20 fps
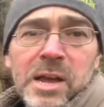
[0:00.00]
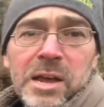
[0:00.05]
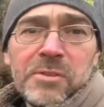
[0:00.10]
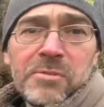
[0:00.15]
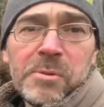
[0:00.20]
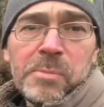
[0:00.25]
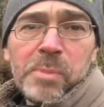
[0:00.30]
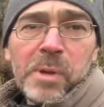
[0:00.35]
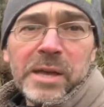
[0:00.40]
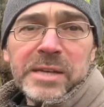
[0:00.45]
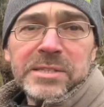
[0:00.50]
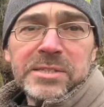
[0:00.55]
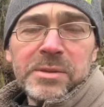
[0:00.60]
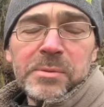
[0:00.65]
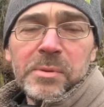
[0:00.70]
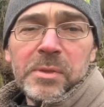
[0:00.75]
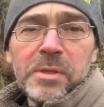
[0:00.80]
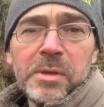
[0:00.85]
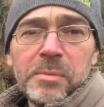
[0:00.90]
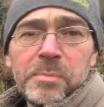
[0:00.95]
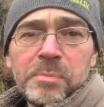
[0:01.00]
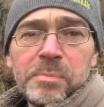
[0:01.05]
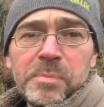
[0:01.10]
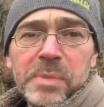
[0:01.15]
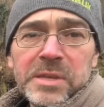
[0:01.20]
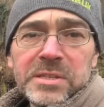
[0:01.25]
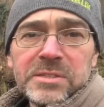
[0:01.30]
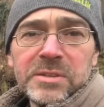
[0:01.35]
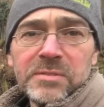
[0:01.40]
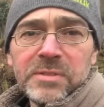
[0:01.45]
replace some of the
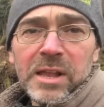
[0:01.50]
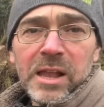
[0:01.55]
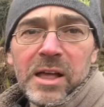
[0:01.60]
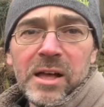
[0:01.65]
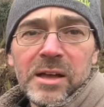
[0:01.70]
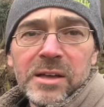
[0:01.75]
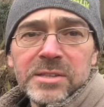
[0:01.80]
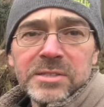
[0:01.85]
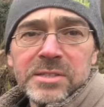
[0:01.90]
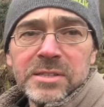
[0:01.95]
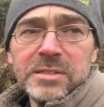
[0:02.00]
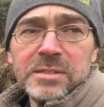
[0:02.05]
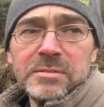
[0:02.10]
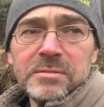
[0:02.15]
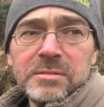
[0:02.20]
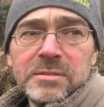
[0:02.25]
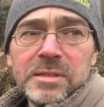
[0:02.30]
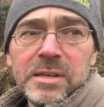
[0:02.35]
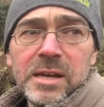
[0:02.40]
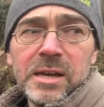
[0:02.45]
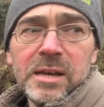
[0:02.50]
bits of glass and